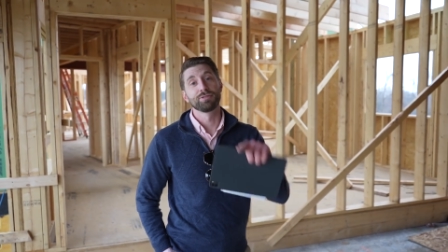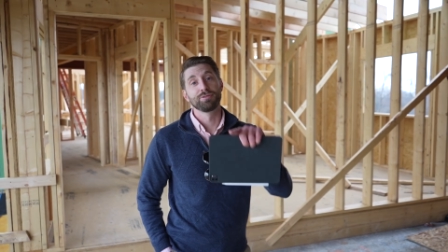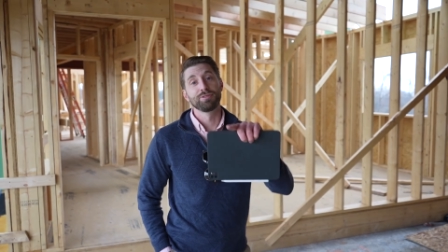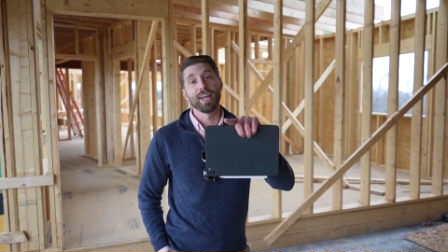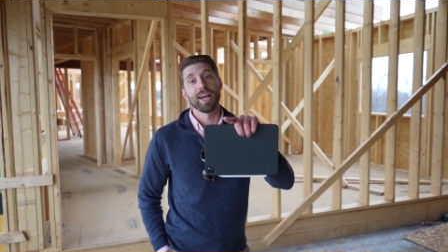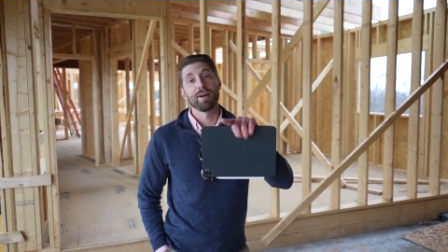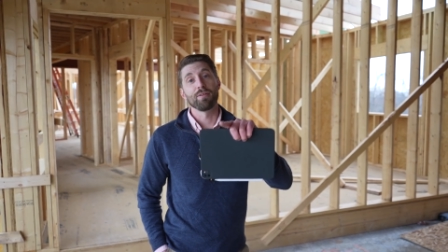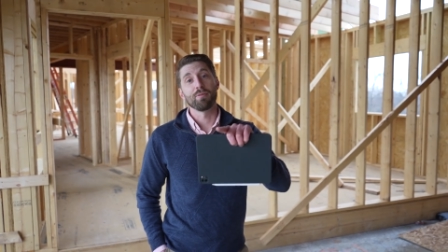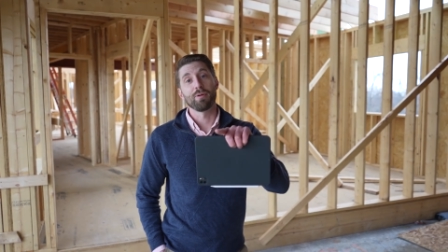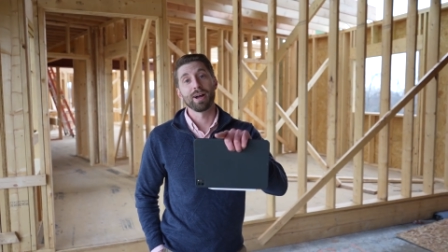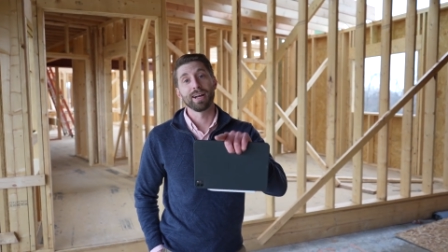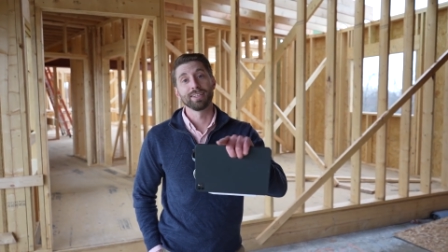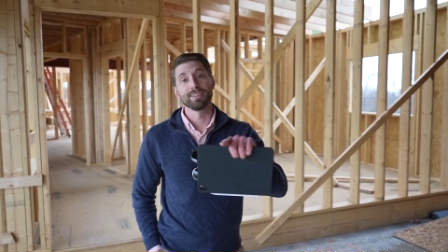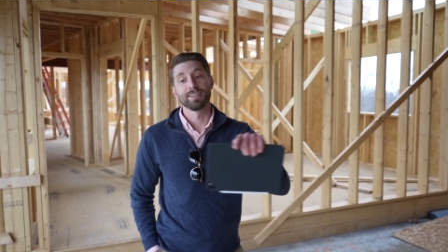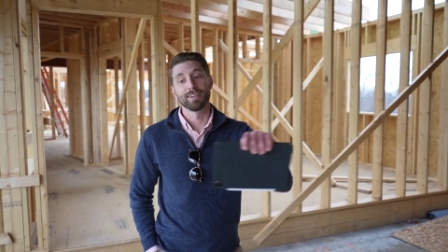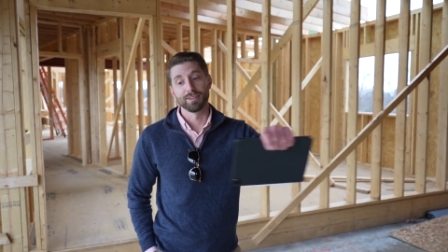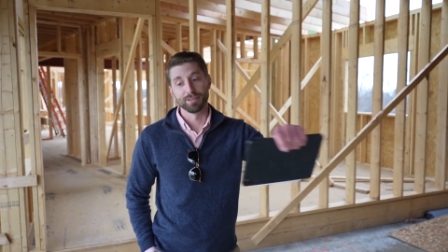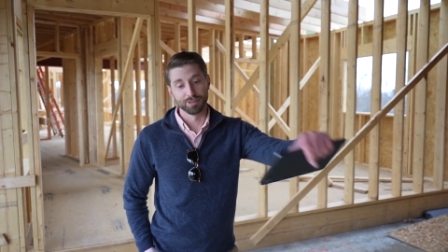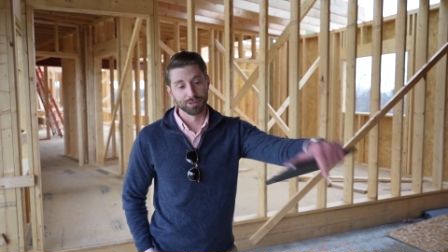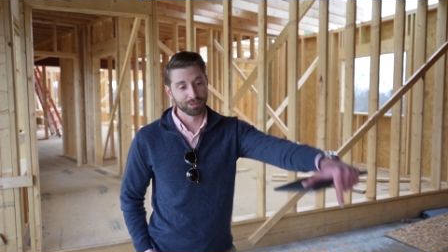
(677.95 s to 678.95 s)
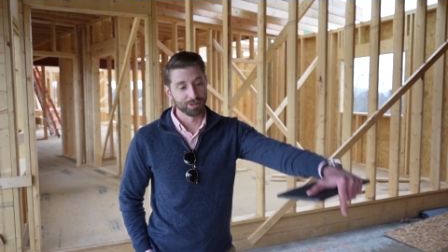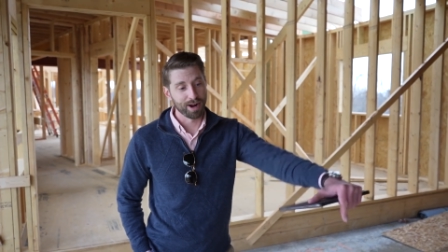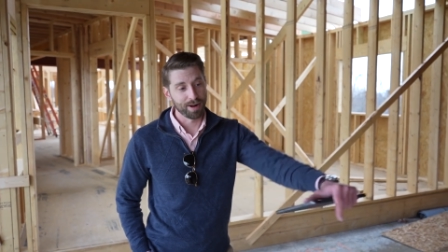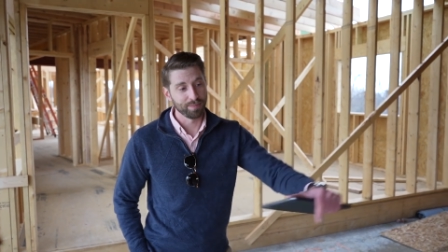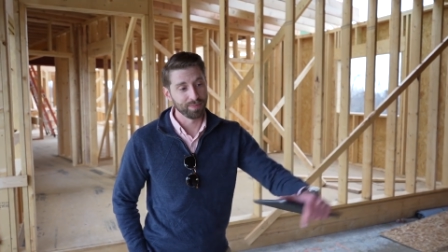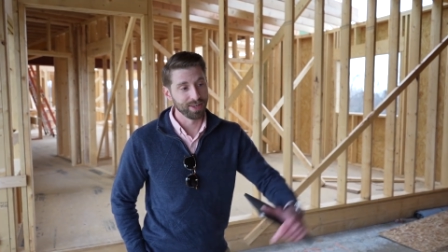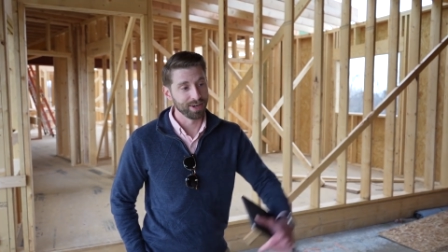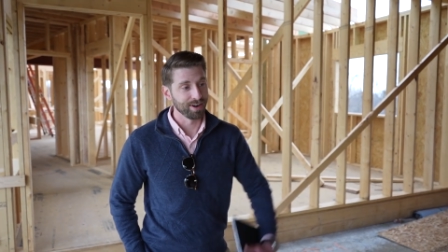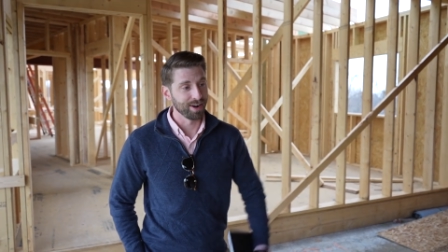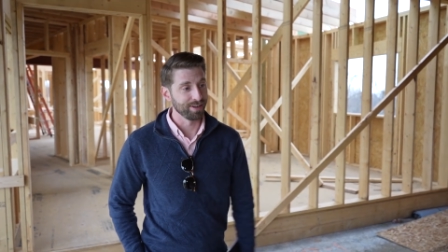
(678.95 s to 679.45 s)
that wide load
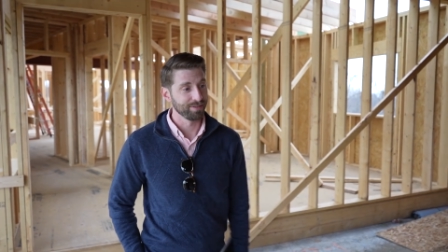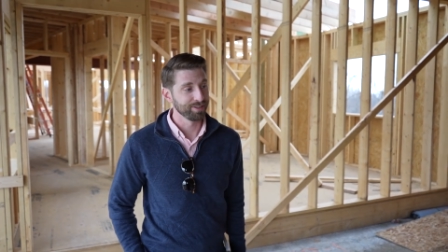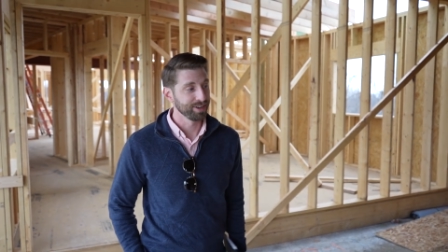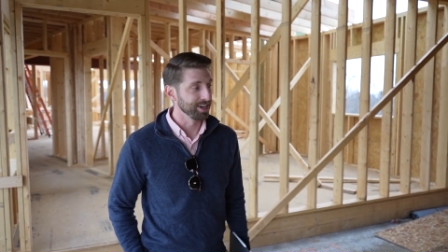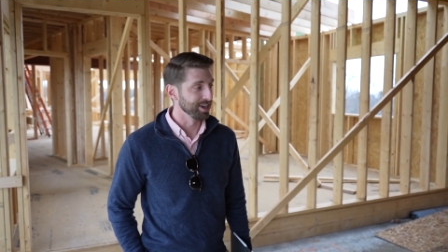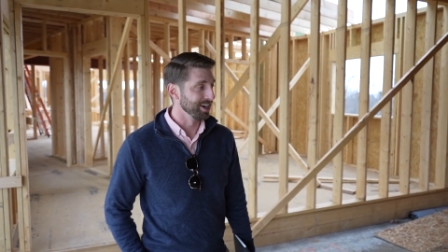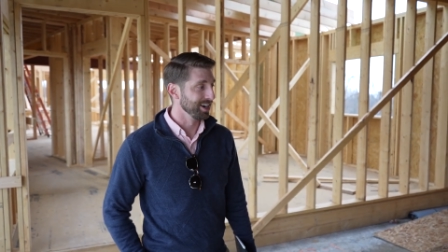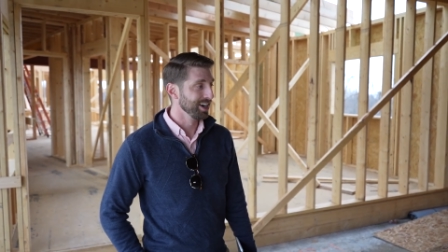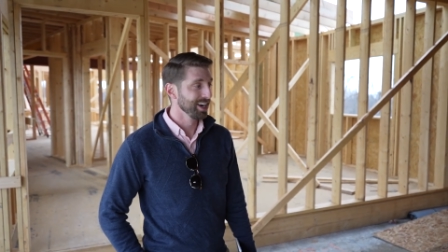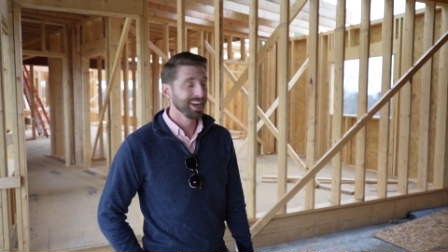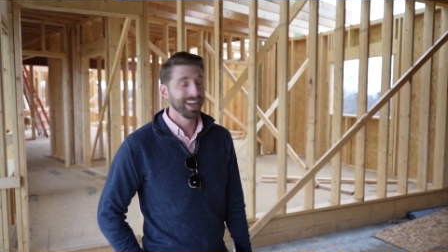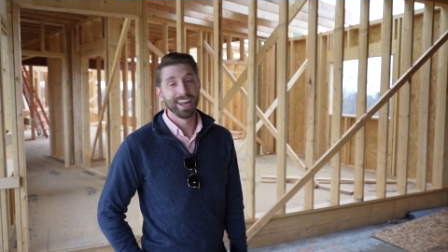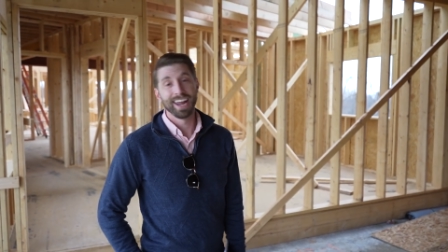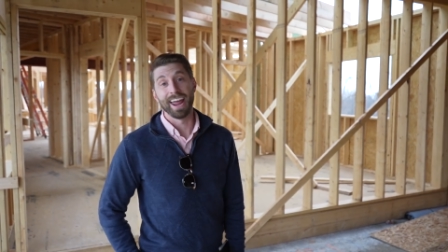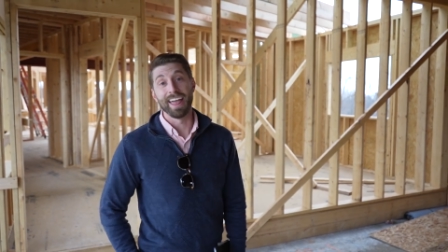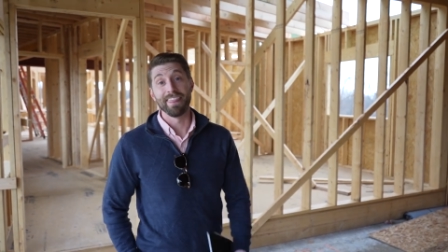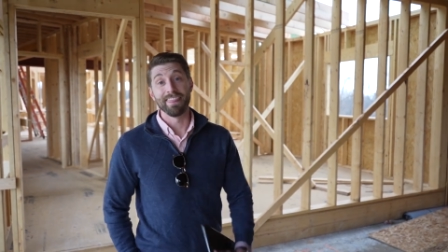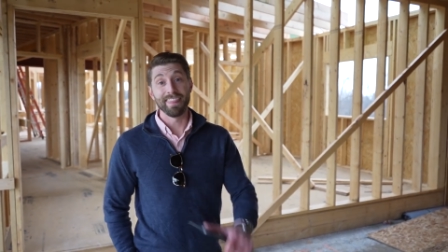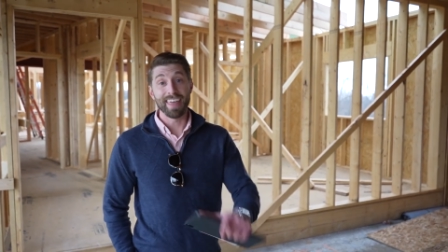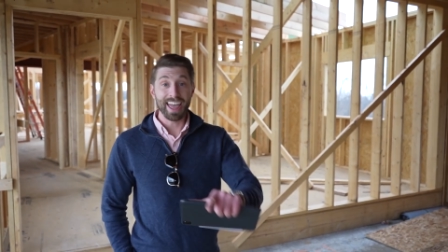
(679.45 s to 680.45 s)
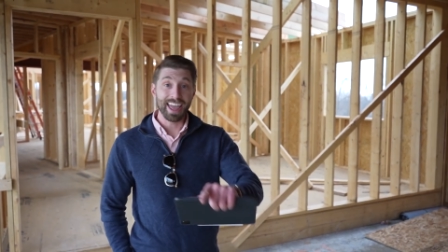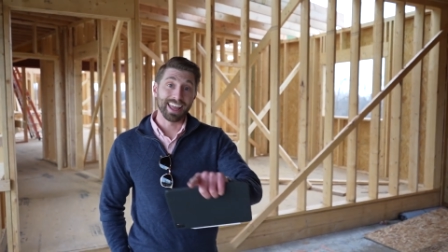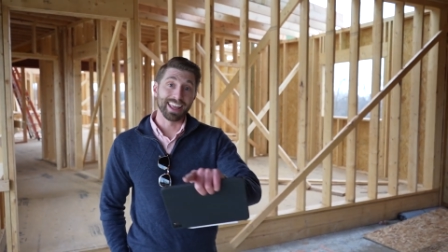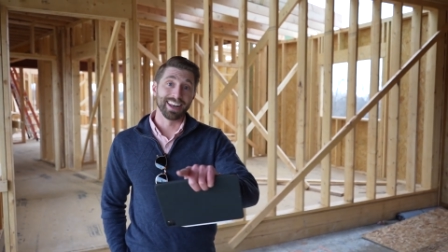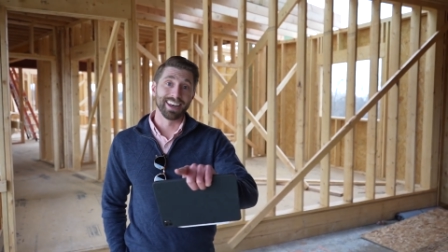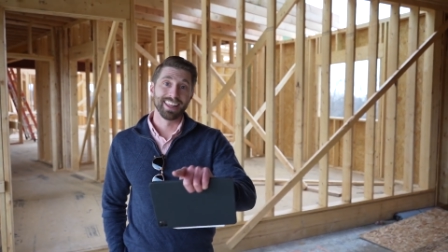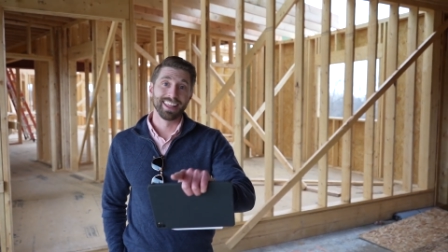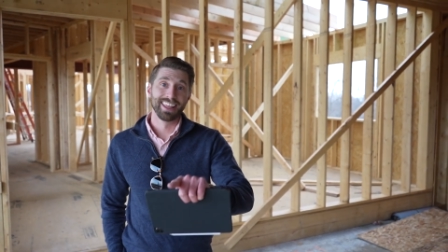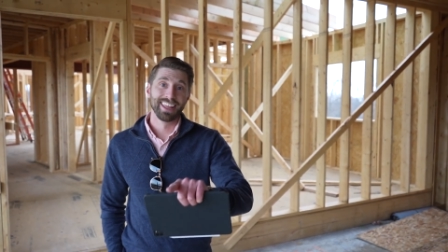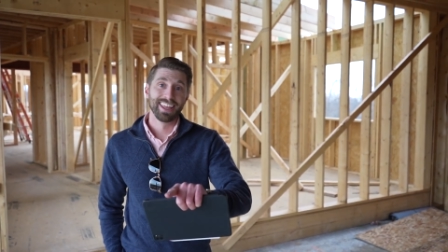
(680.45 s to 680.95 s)
dropped it off here. And
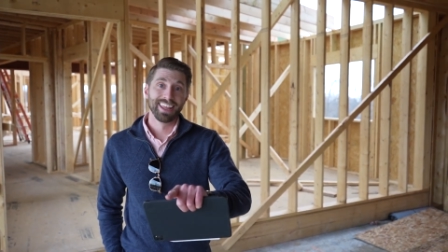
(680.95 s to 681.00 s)
then,